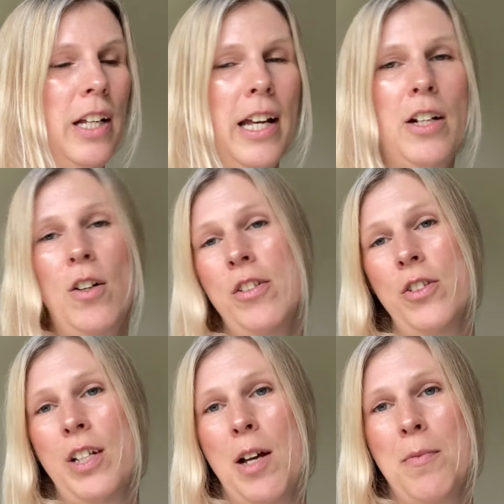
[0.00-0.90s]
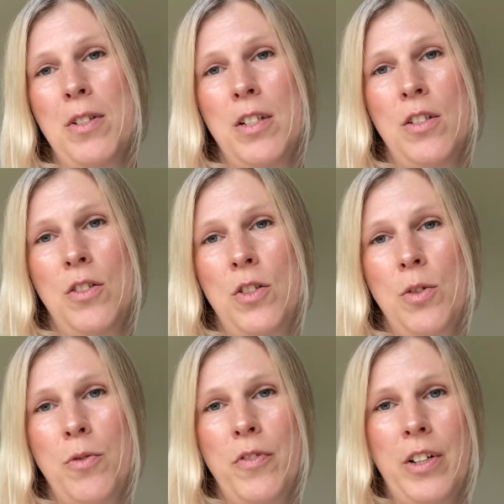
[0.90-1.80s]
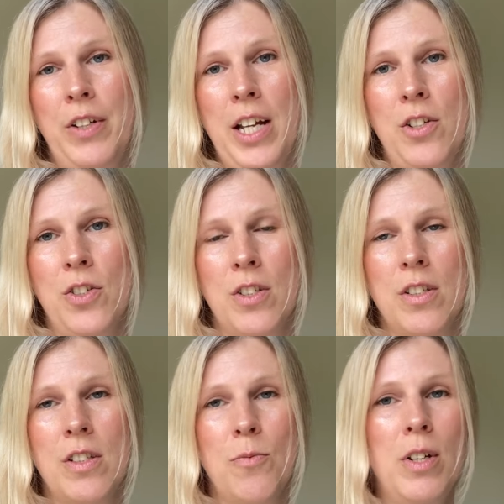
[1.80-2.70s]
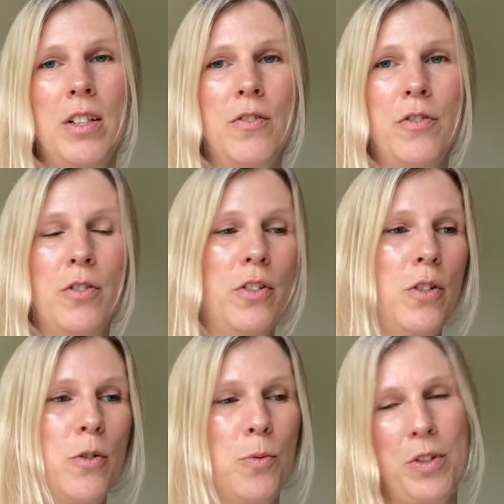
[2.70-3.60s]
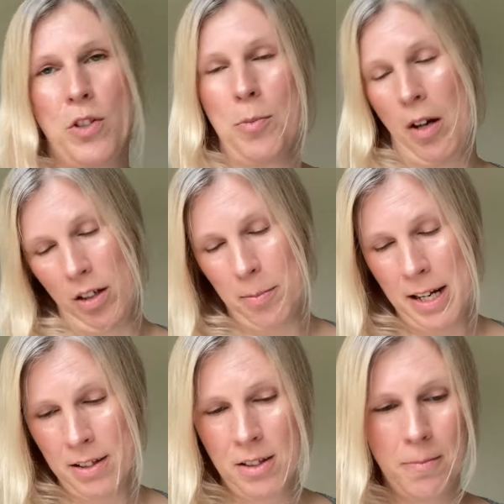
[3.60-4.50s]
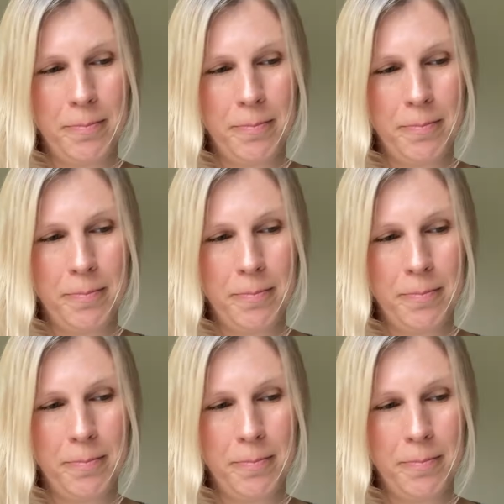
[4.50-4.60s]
And it also comes in 2 variations, one for those with a smaller bust,